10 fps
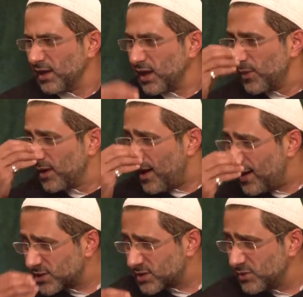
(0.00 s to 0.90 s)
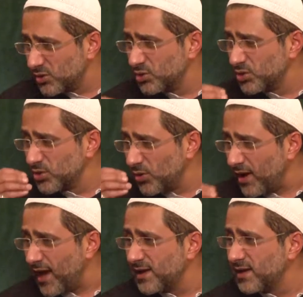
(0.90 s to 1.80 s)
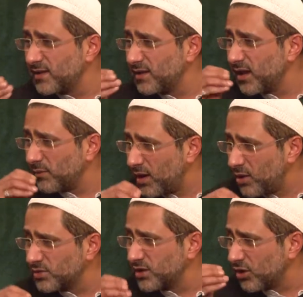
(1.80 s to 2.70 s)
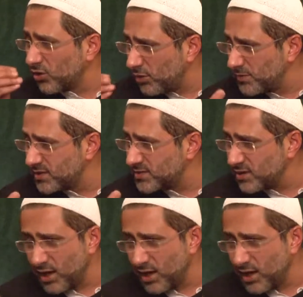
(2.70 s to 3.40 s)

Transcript: he will ask me, Do you know anything about economics,